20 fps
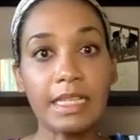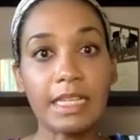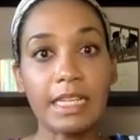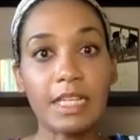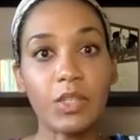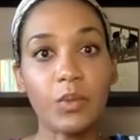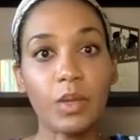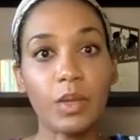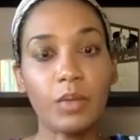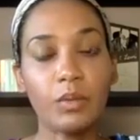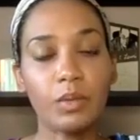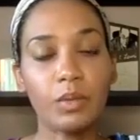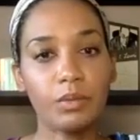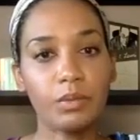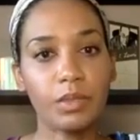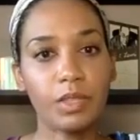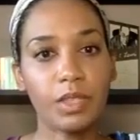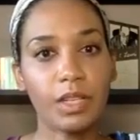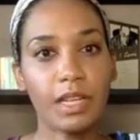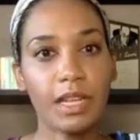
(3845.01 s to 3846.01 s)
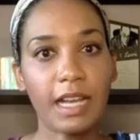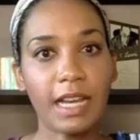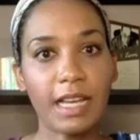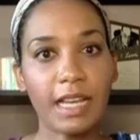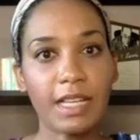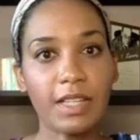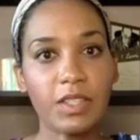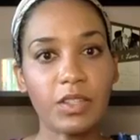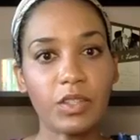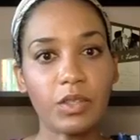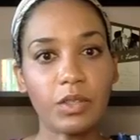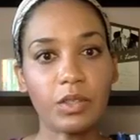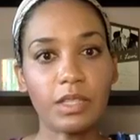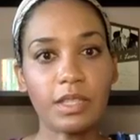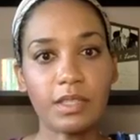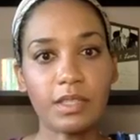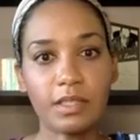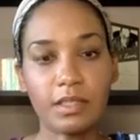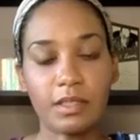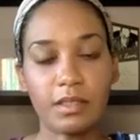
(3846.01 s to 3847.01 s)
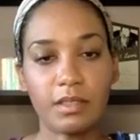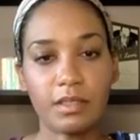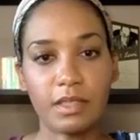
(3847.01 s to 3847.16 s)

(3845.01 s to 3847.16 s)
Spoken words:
That's when we realize, this